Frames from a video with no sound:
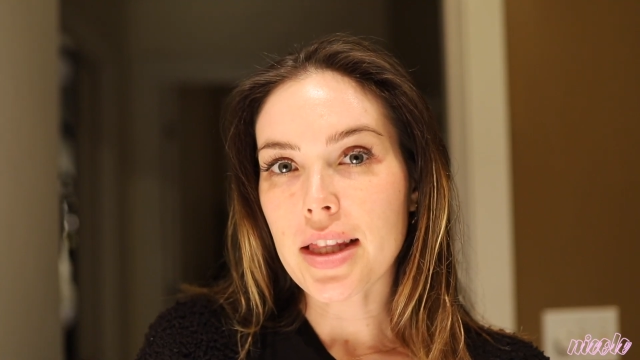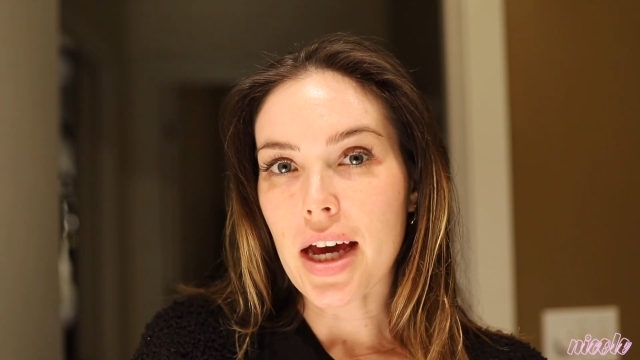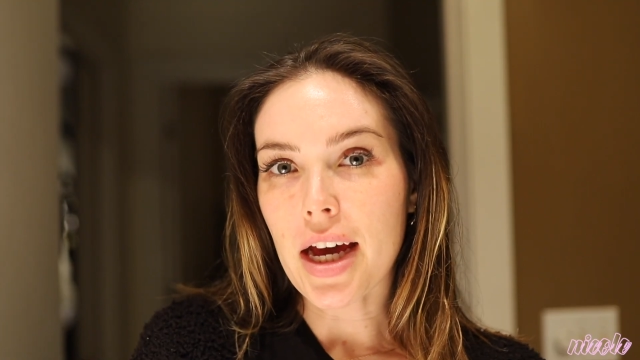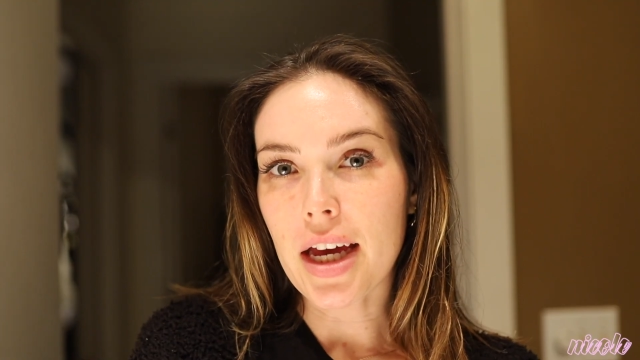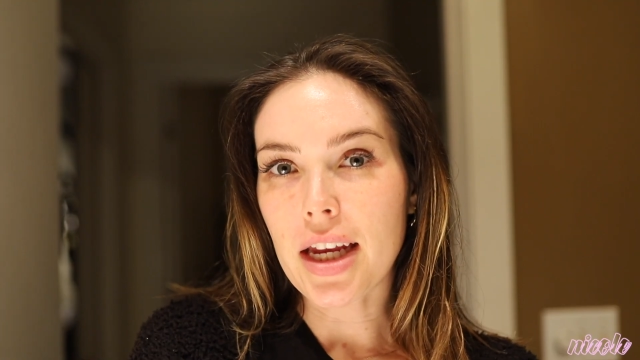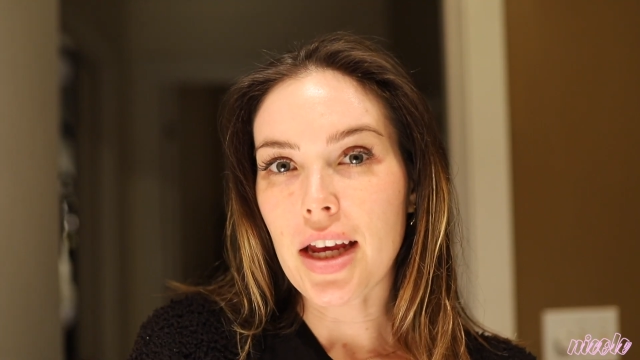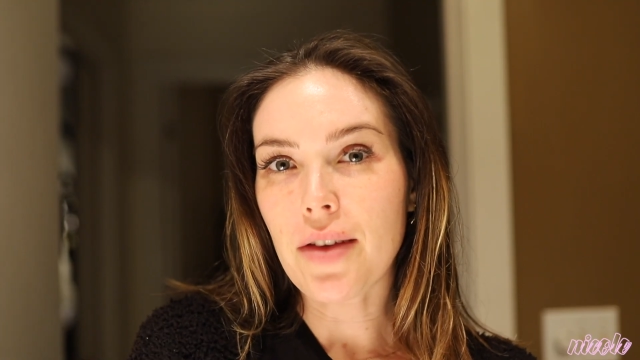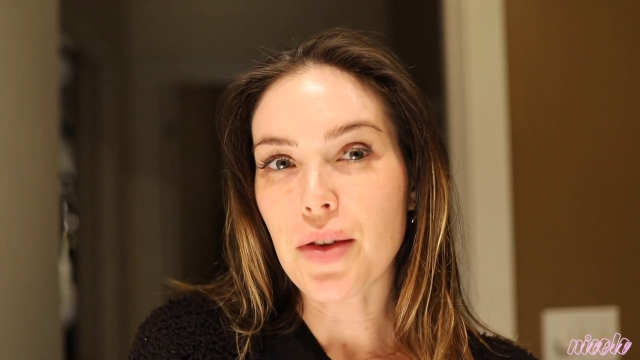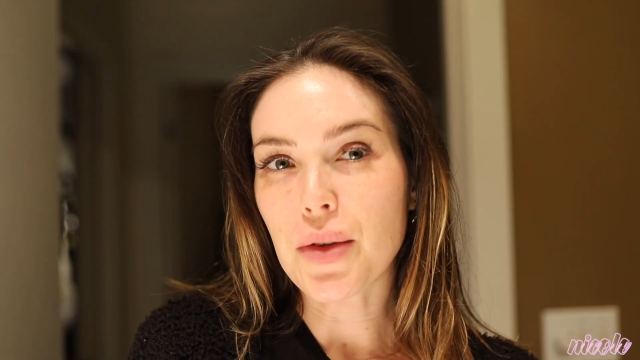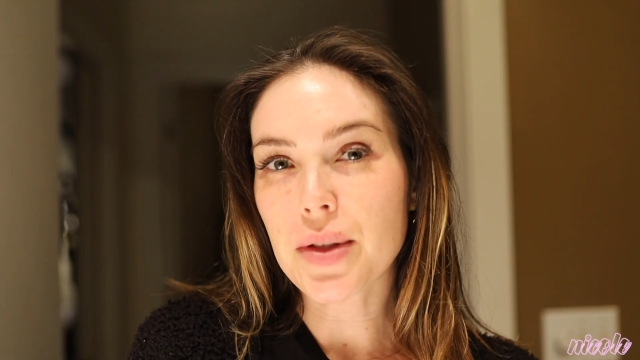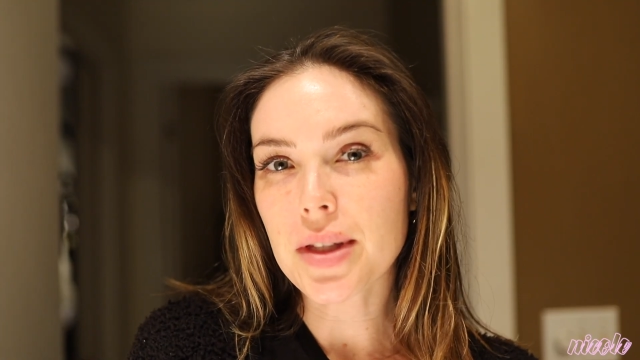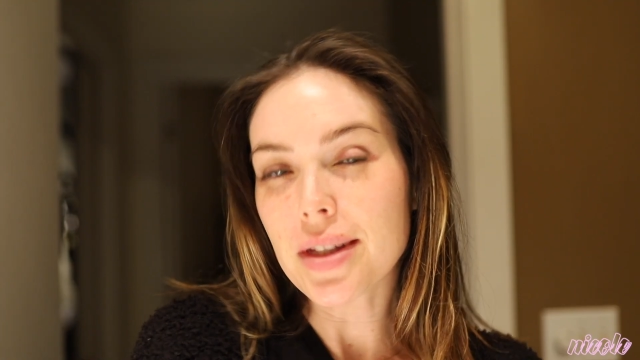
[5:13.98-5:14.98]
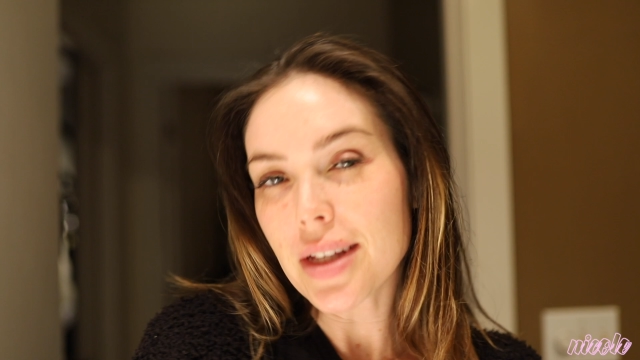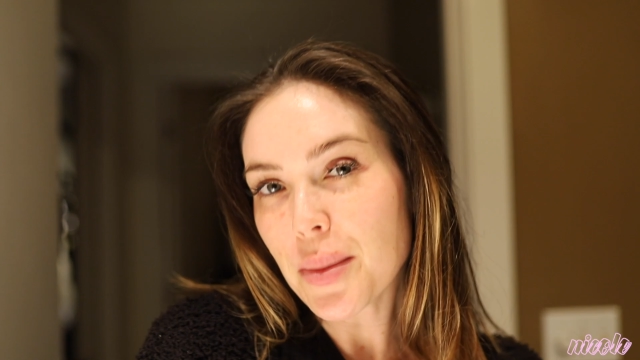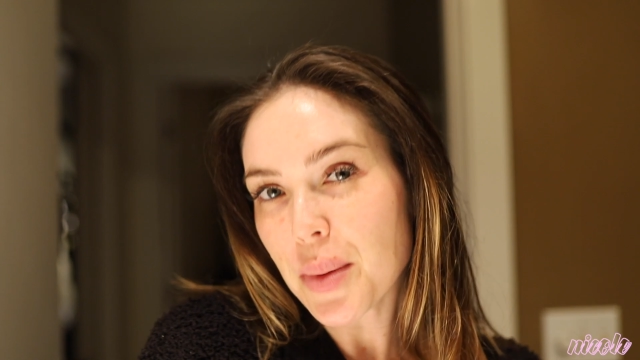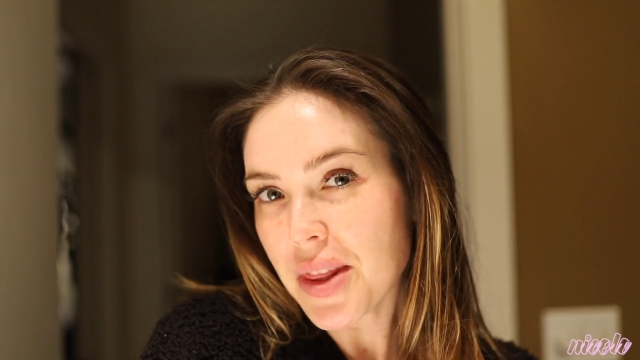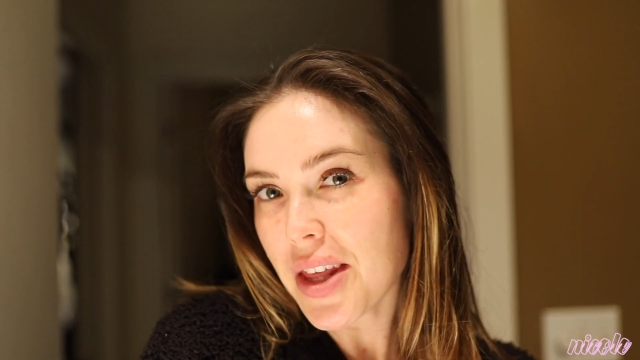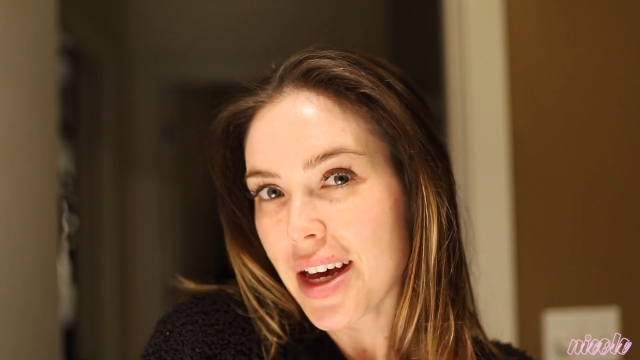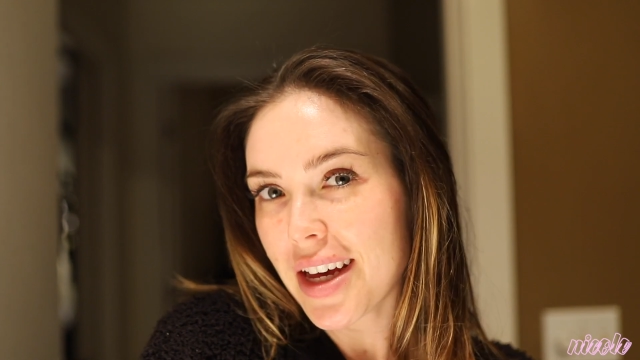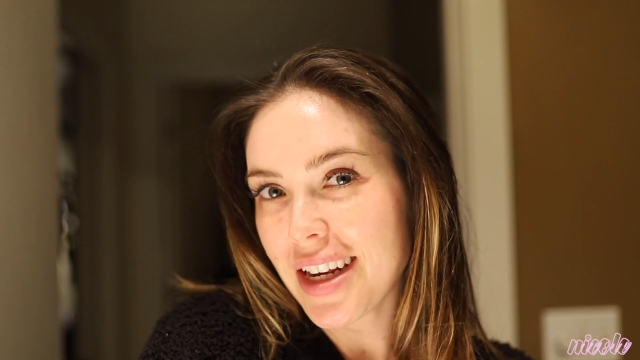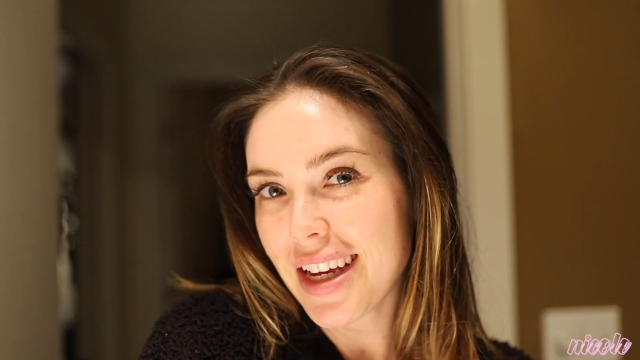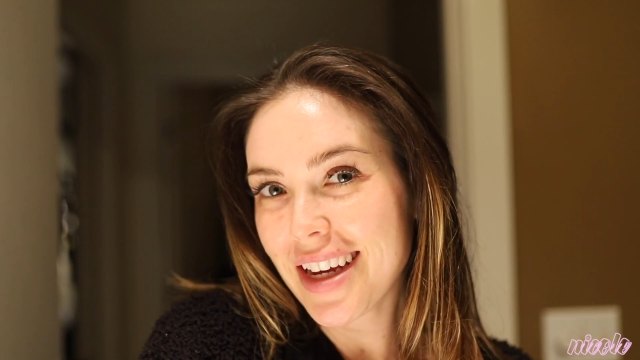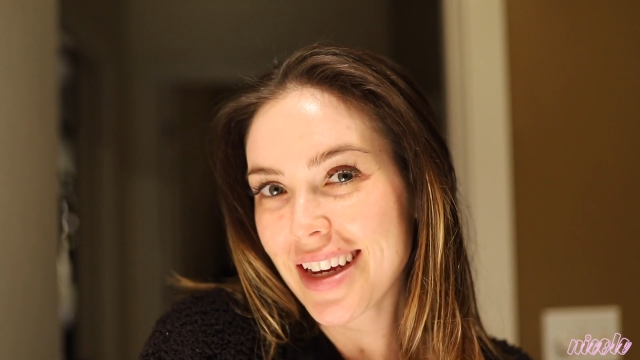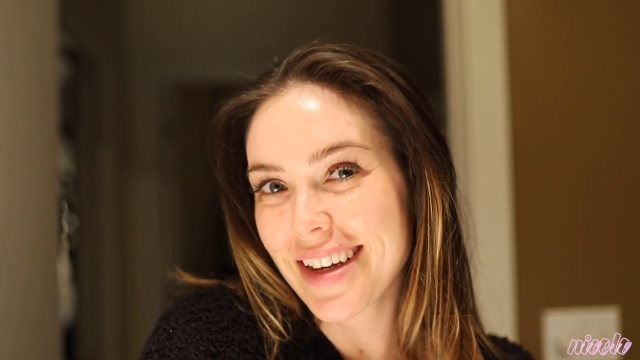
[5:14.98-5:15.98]
that if you sleep in the
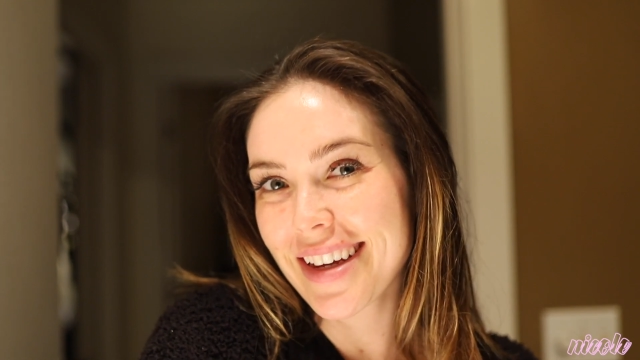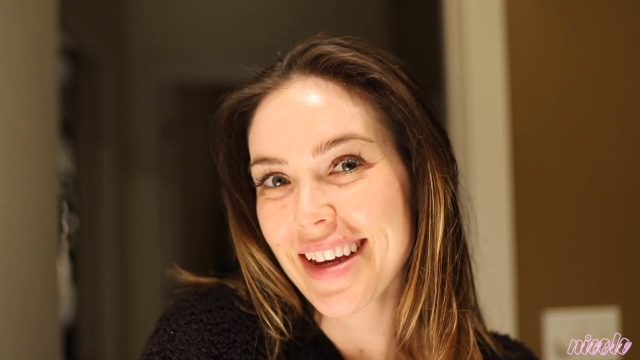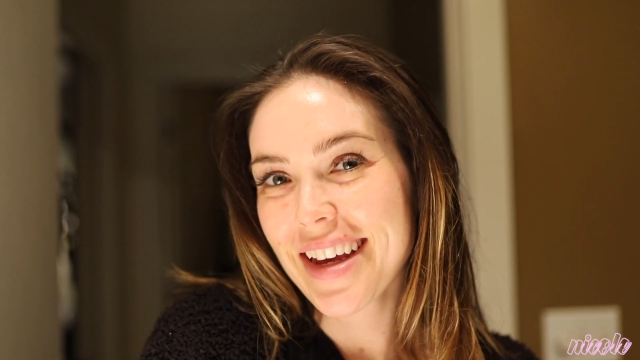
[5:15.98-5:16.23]
honey,